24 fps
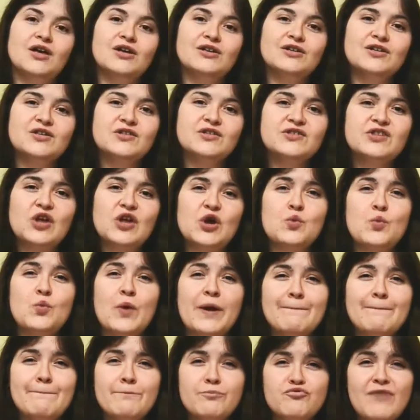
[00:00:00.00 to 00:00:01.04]
So
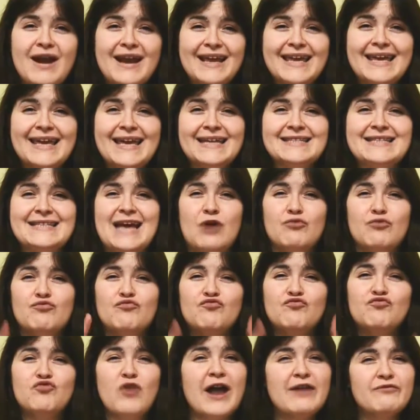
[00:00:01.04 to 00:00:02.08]
when breaking it down
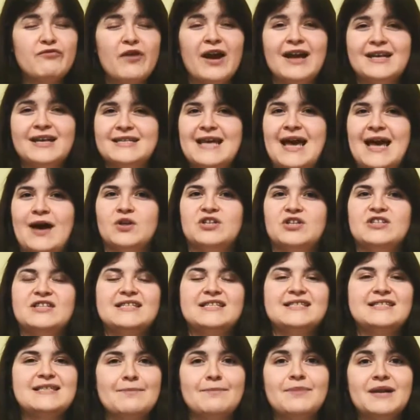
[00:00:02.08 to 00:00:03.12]
right down to the
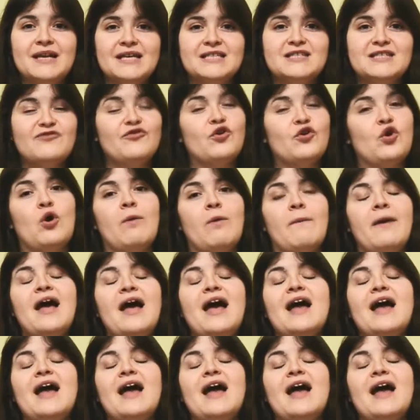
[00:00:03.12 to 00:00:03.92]
simplest form,